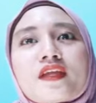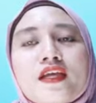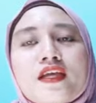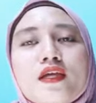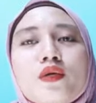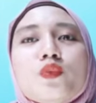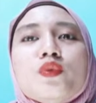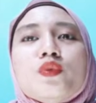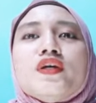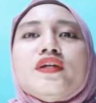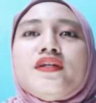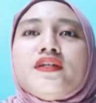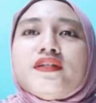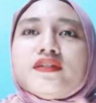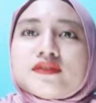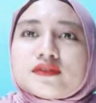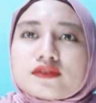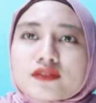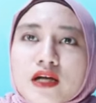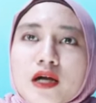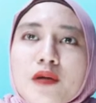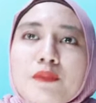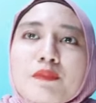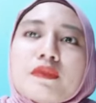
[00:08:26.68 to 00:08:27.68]
it will
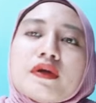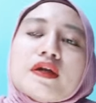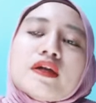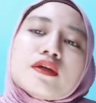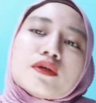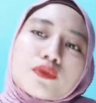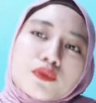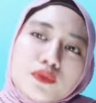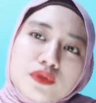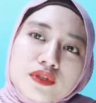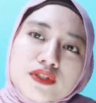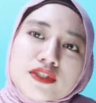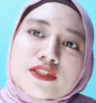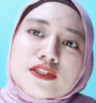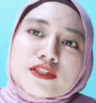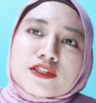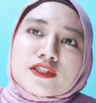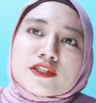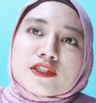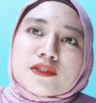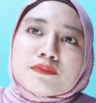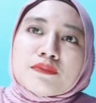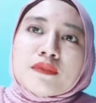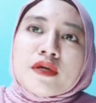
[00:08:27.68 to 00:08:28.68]
disrupt
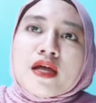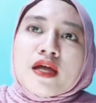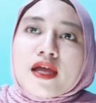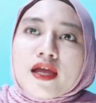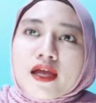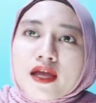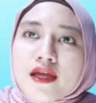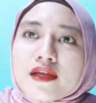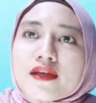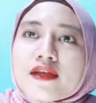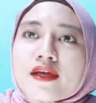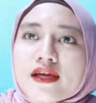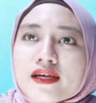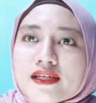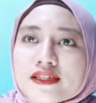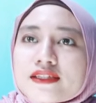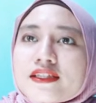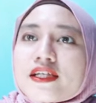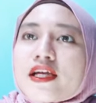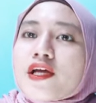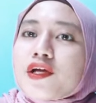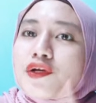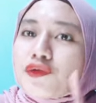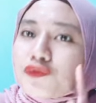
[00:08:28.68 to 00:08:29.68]
ecosystem and has
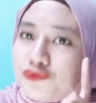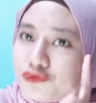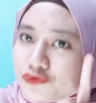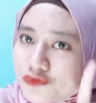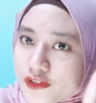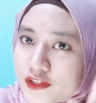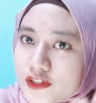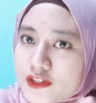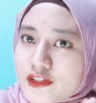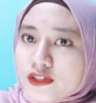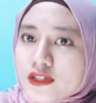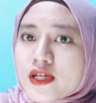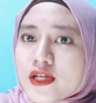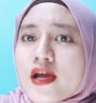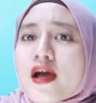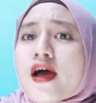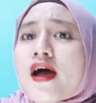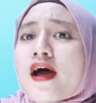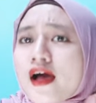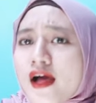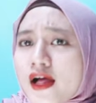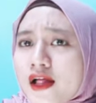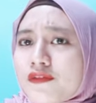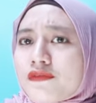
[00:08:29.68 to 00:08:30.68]
adverse
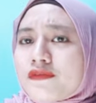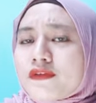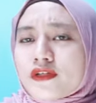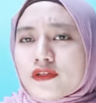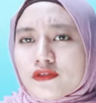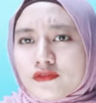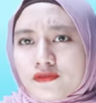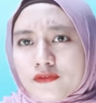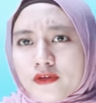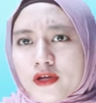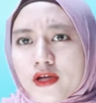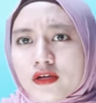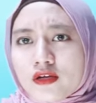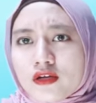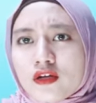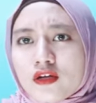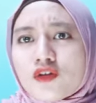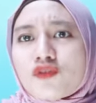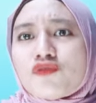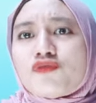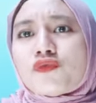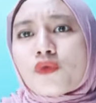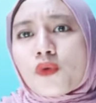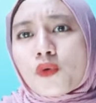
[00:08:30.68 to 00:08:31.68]
health effect
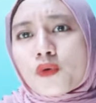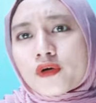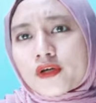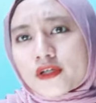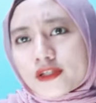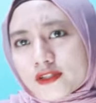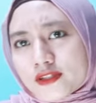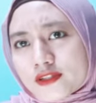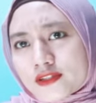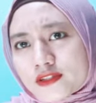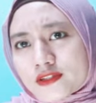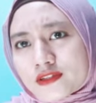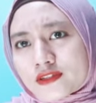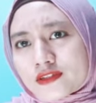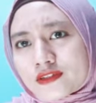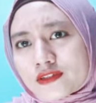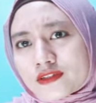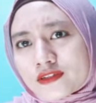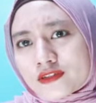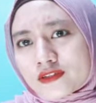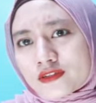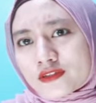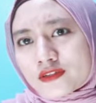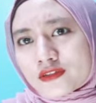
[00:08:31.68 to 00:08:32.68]
for us
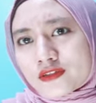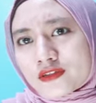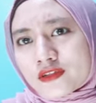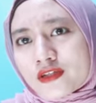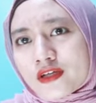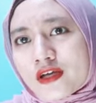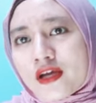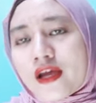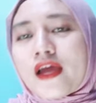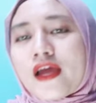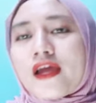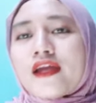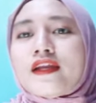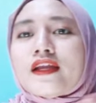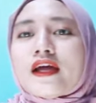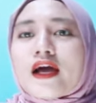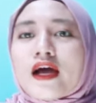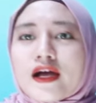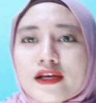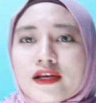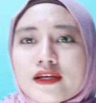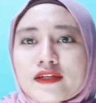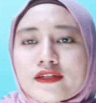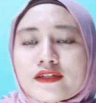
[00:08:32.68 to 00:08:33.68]
and
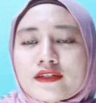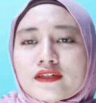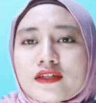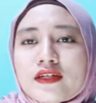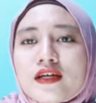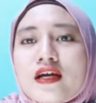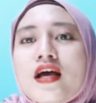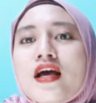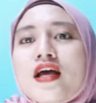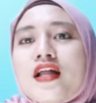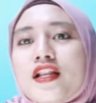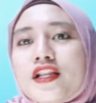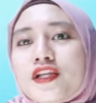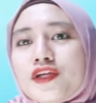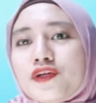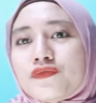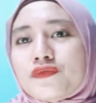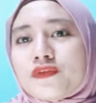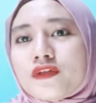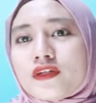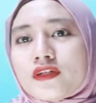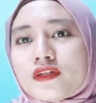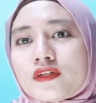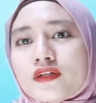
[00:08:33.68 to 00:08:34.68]
other
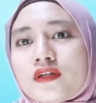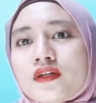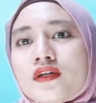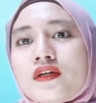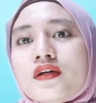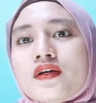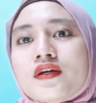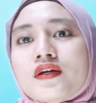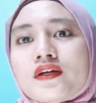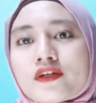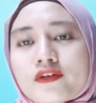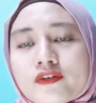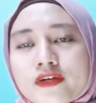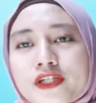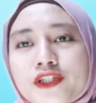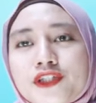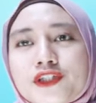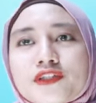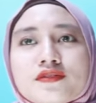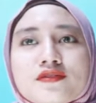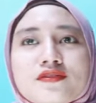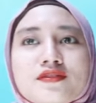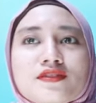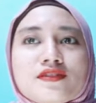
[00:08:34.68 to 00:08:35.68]
living
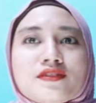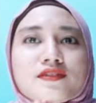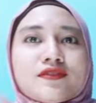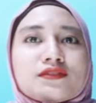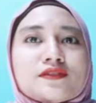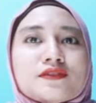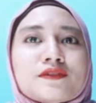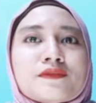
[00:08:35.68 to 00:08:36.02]
creatures.